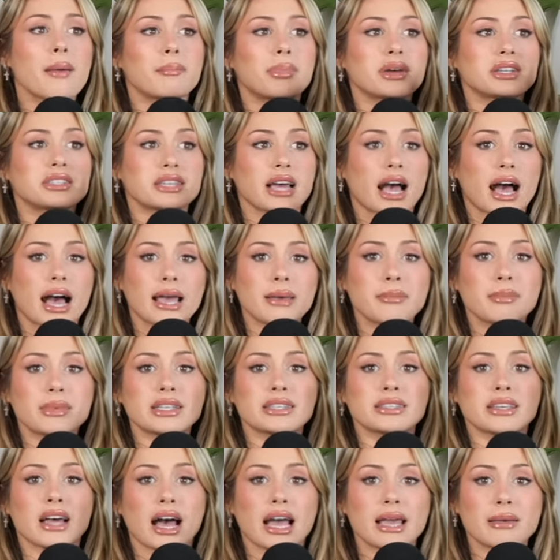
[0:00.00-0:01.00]
But time
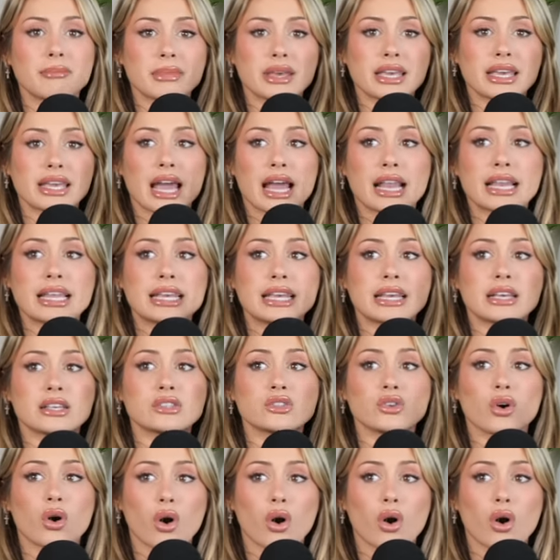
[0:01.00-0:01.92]
and time again, he has